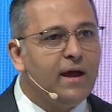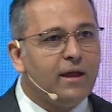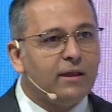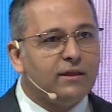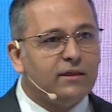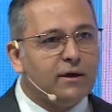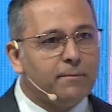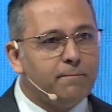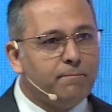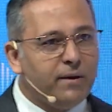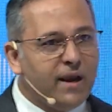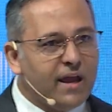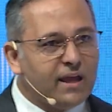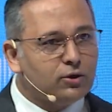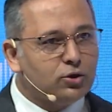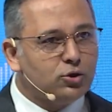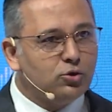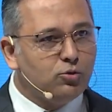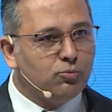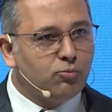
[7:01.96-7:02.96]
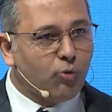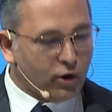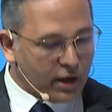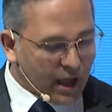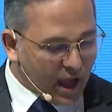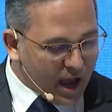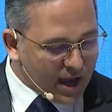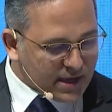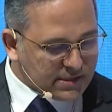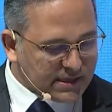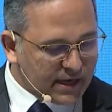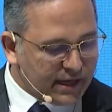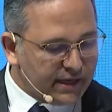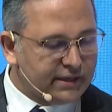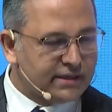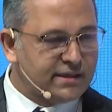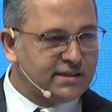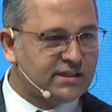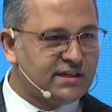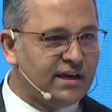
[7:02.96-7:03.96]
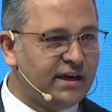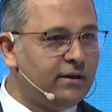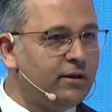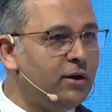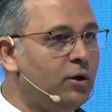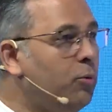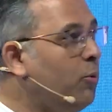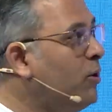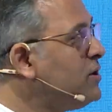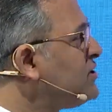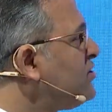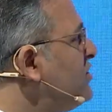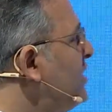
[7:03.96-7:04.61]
The breakthrough, what our scientists did, was